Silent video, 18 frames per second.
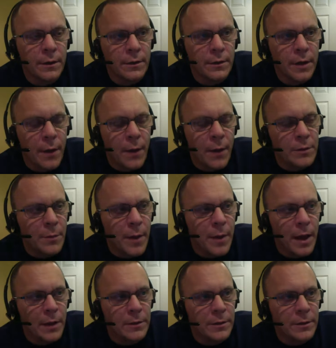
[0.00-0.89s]
I was
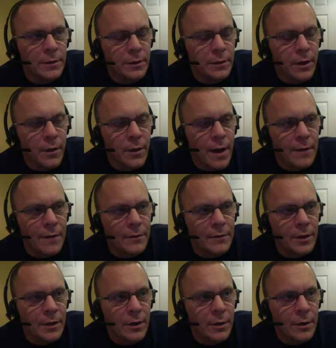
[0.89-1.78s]
about to go
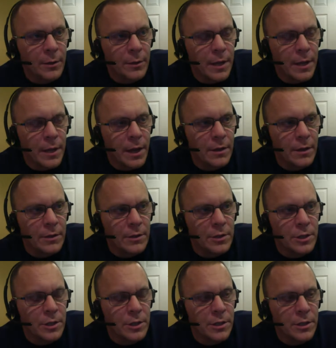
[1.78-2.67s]
after her, but then
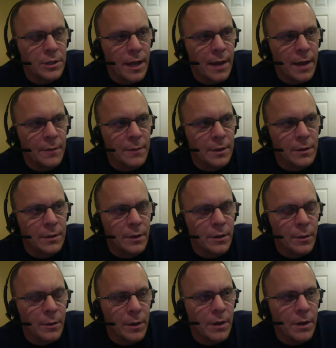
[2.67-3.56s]
she slammed into
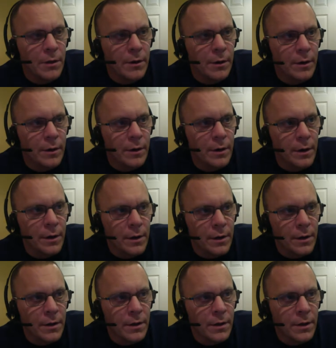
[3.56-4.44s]
the mirror,
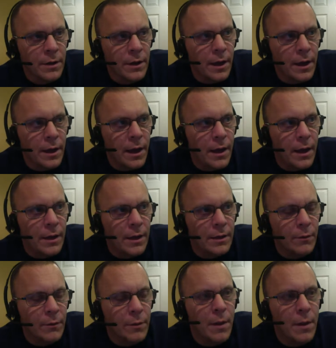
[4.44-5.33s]
and
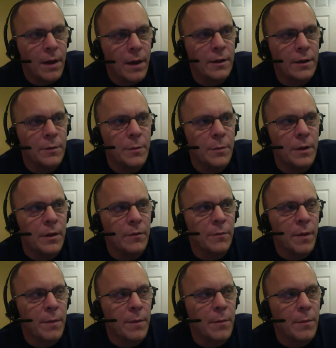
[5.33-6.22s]
it reminded me of
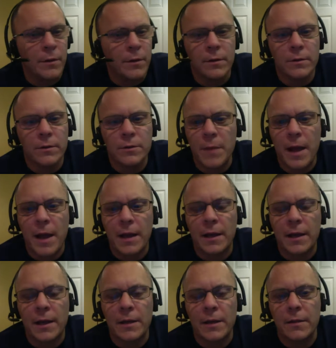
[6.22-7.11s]
my mother
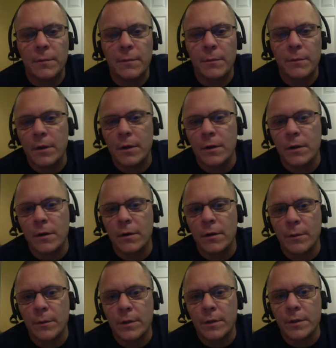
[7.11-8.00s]
smacking the mirror
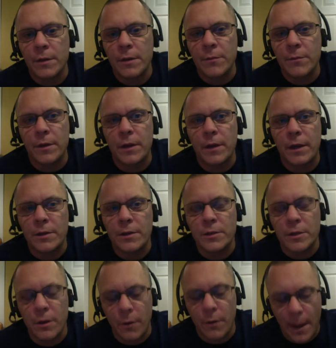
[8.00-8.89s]
with something, and
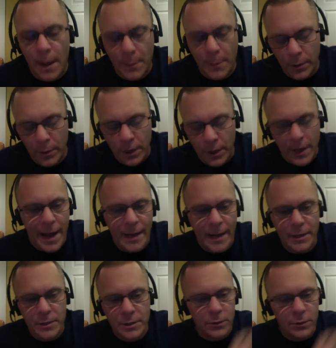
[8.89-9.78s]
so I put an
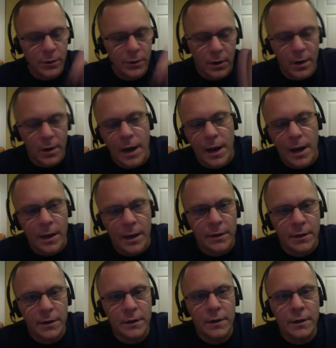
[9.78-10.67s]
X through her
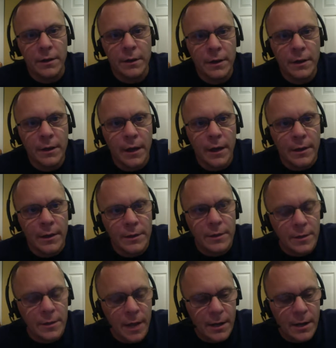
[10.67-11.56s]
head and
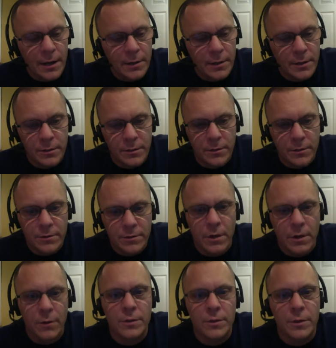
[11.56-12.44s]
decided to
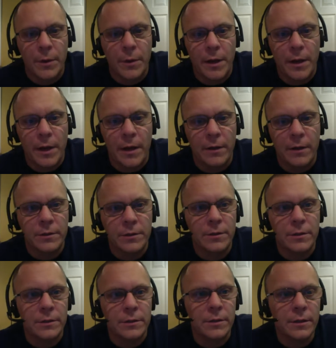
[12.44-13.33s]
start with somebody
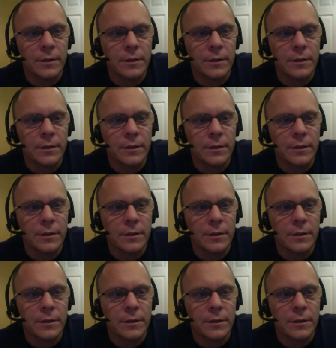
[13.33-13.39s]
else.